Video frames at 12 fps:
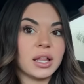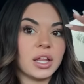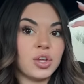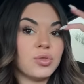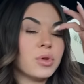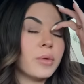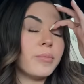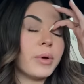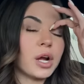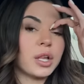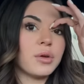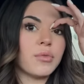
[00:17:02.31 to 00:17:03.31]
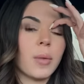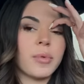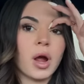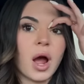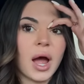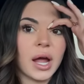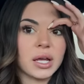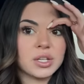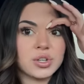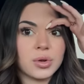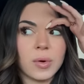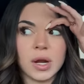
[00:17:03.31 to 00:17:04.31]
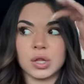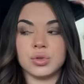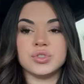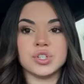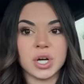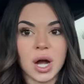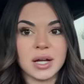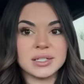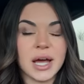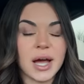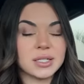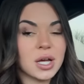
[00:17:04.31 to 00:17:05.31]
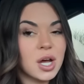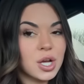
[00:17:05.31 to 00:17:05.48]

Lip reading: Like you can barely rub your eye because you don't want to lose your contact.